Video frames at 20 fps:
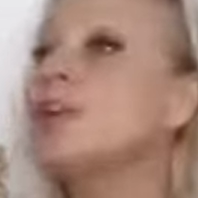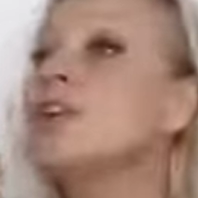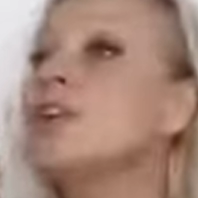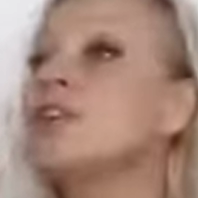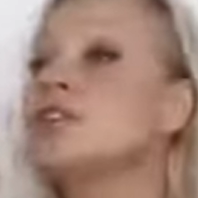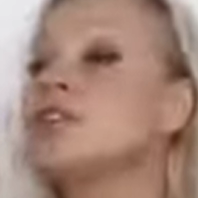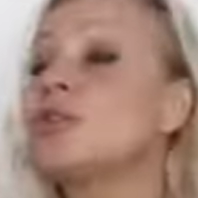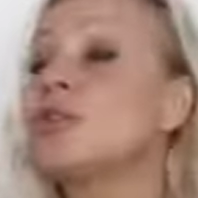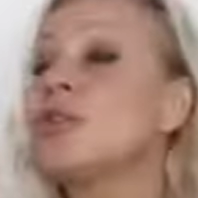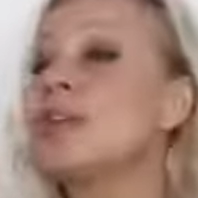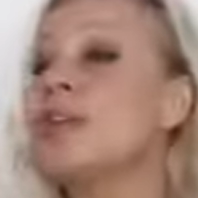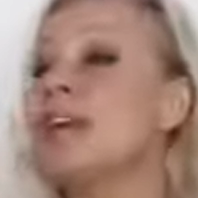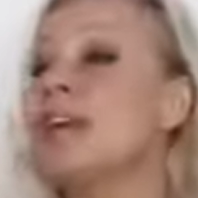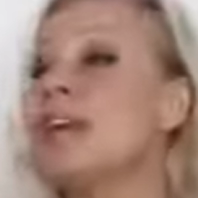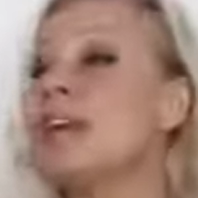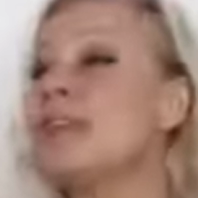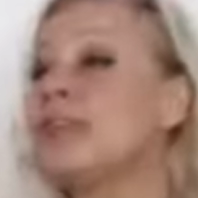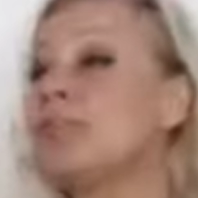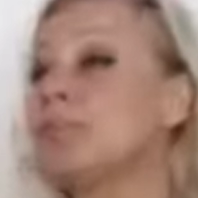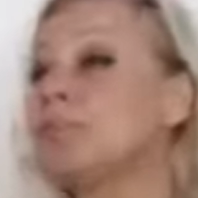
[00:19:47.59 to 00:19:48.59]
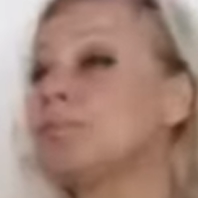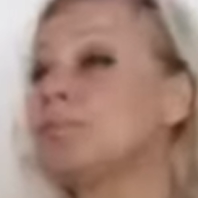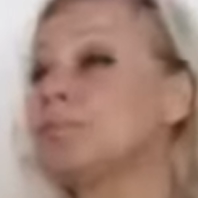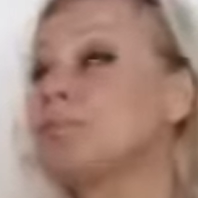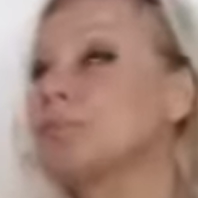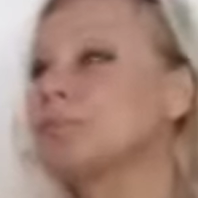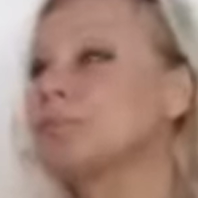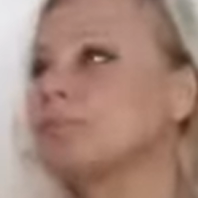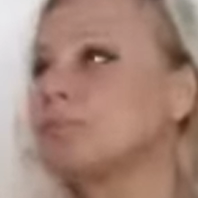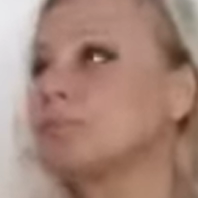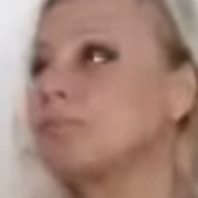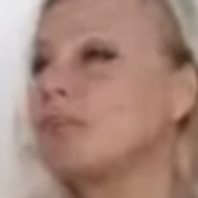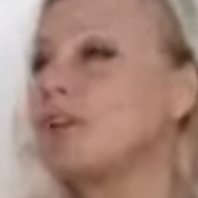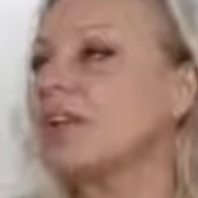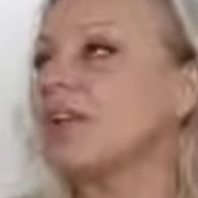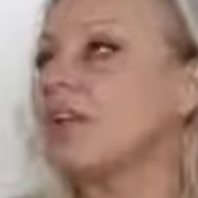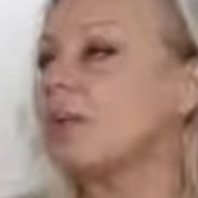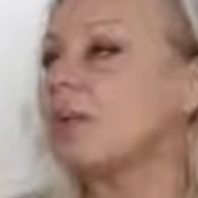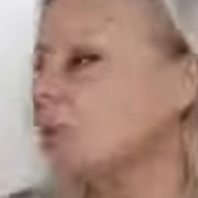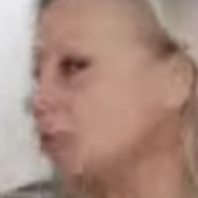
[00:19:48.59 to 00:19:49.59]
So then
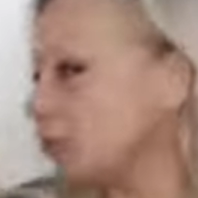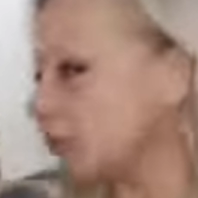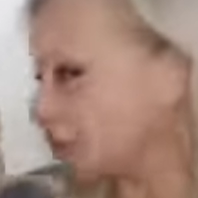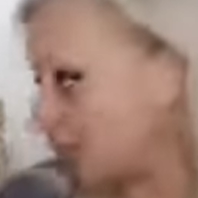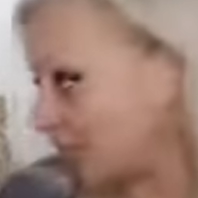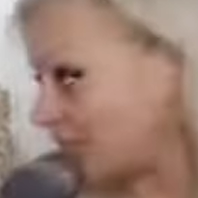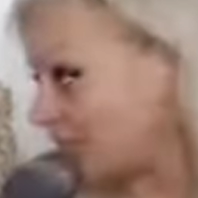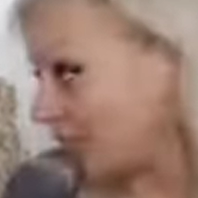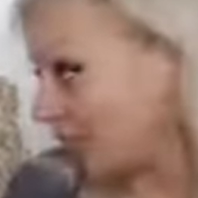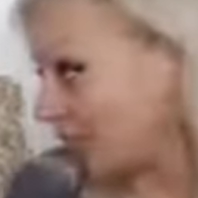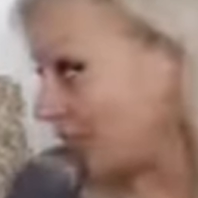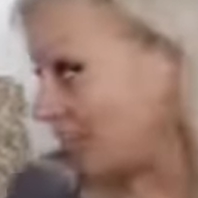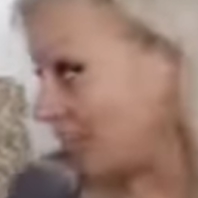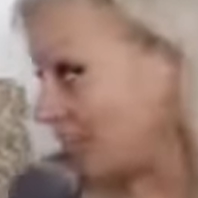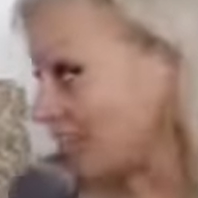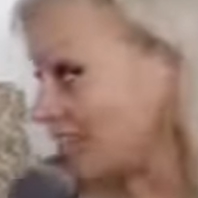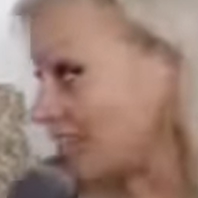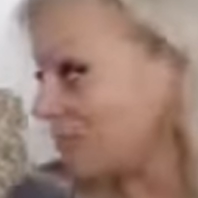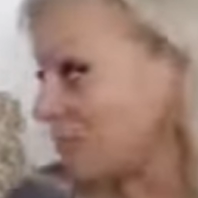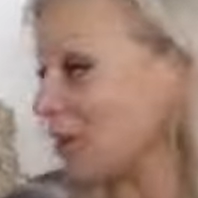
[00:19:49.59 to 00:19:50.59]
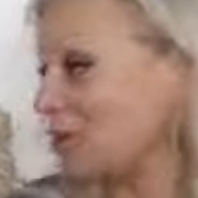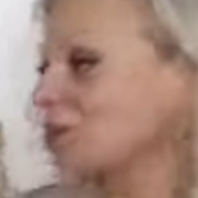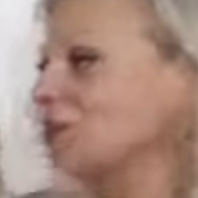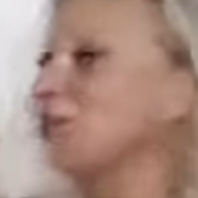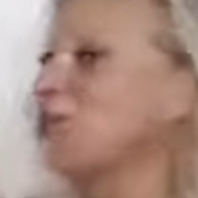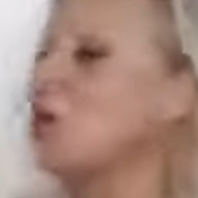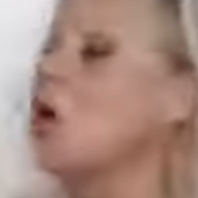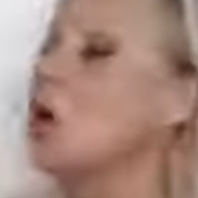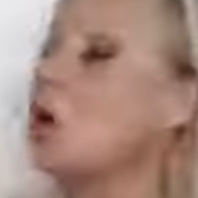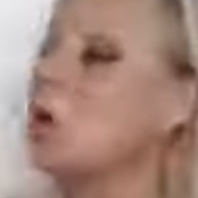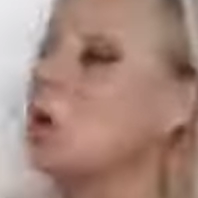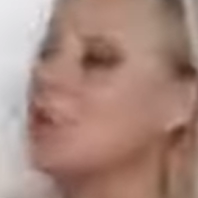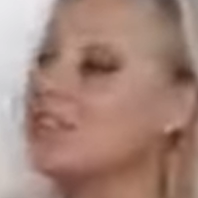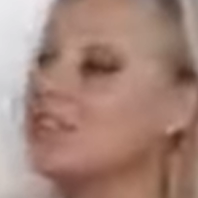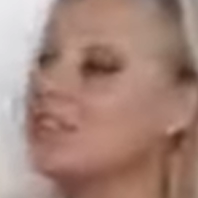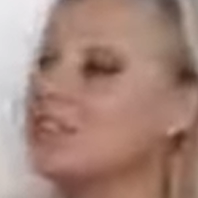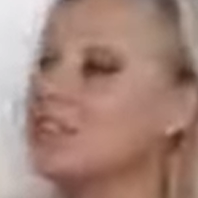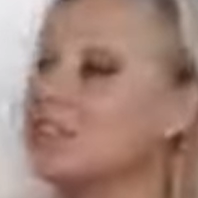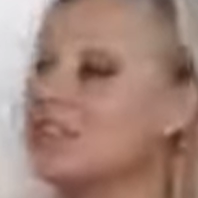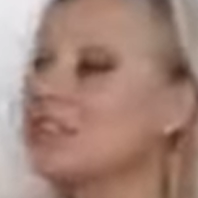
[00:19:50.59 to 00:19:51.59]
Then we want to shift that, because
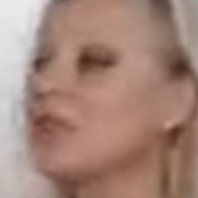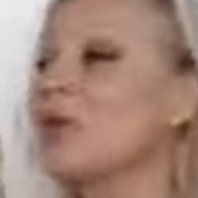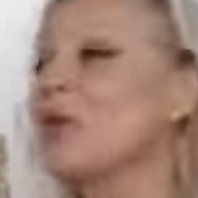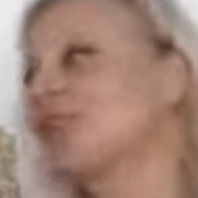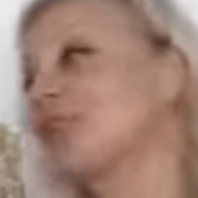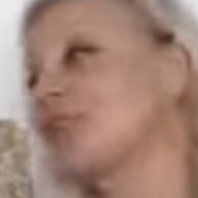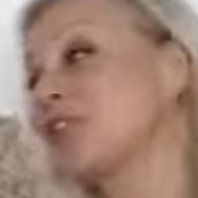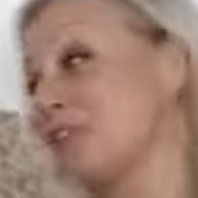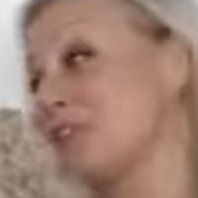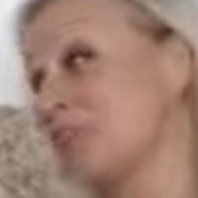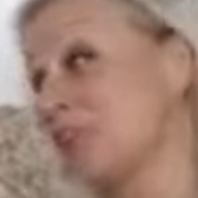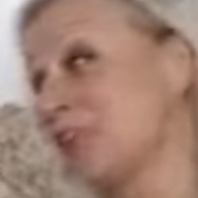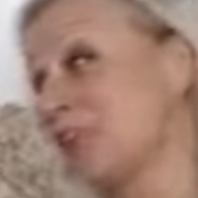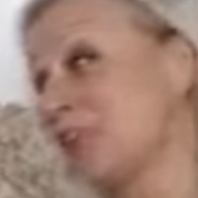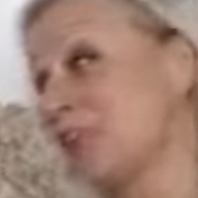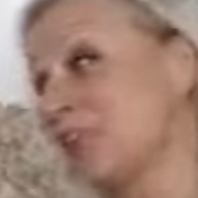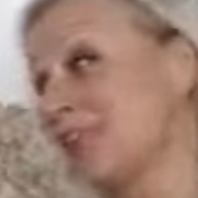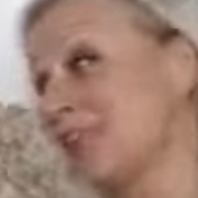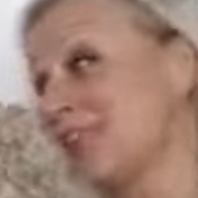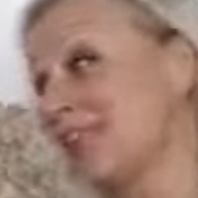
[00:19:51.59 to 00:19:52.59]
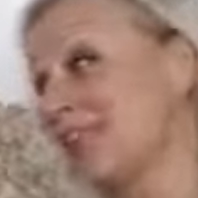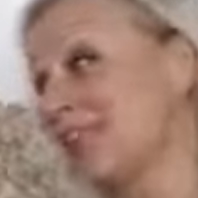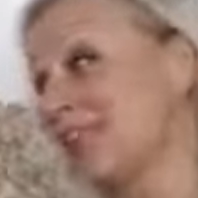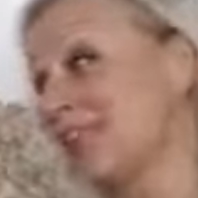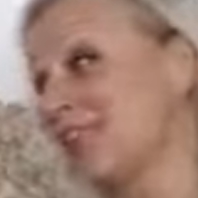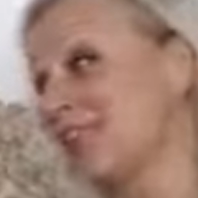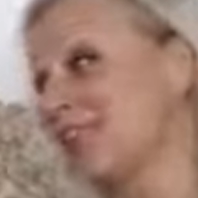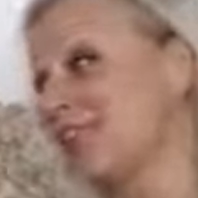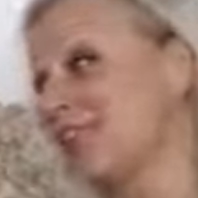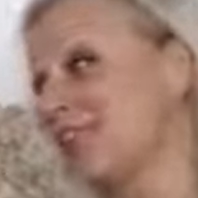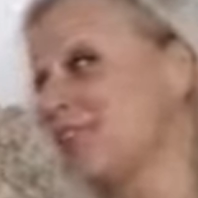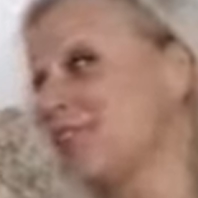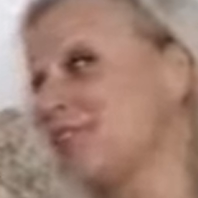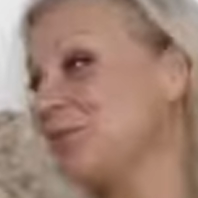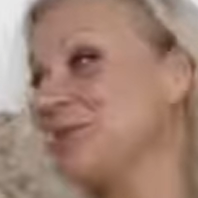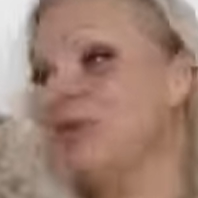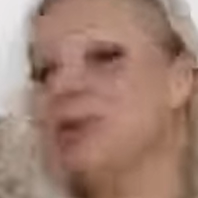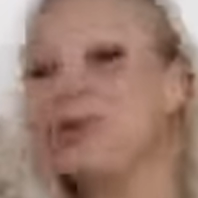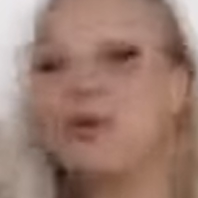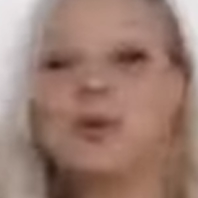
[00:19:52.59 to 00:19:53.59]
obviously it's not the truth. So
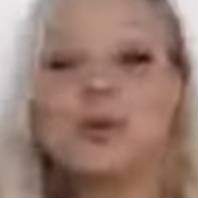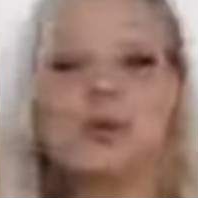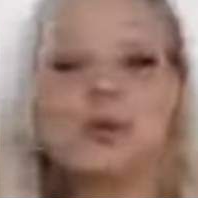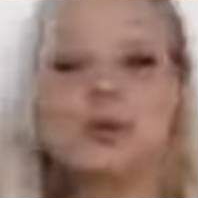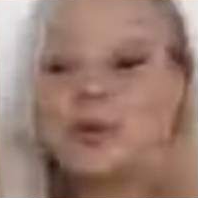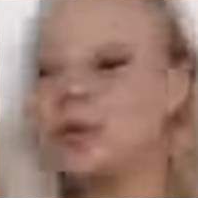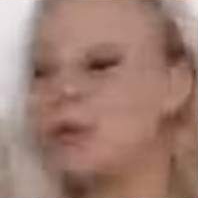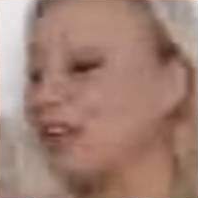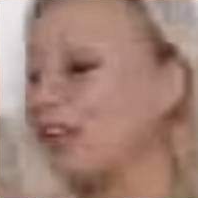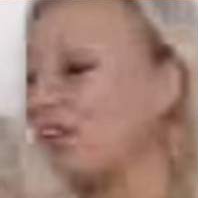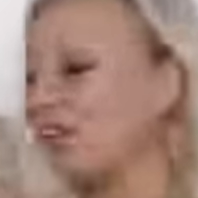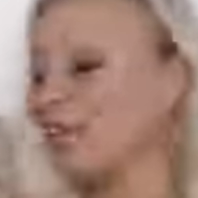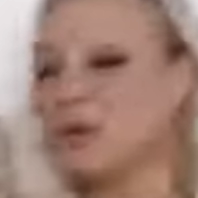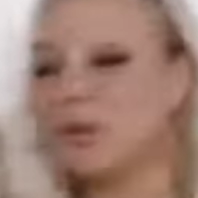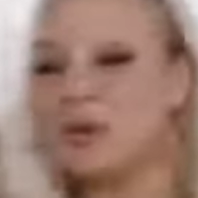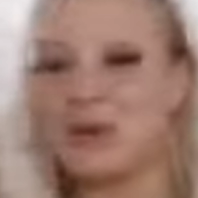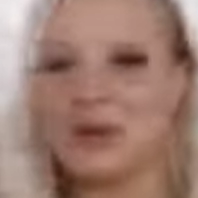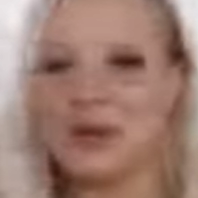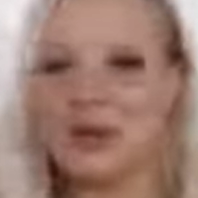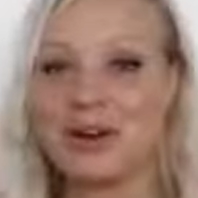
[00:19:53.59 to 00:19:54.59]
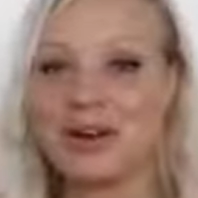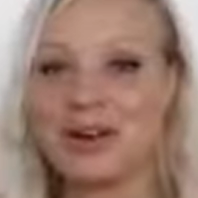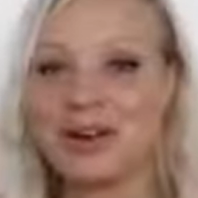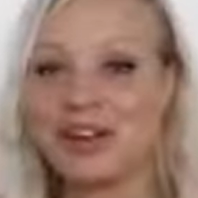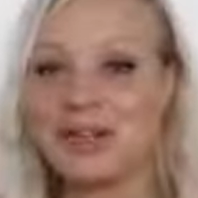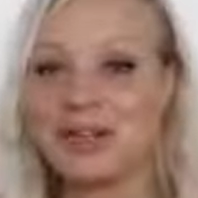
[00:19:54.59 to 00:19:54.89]
we're all good enough the way we are.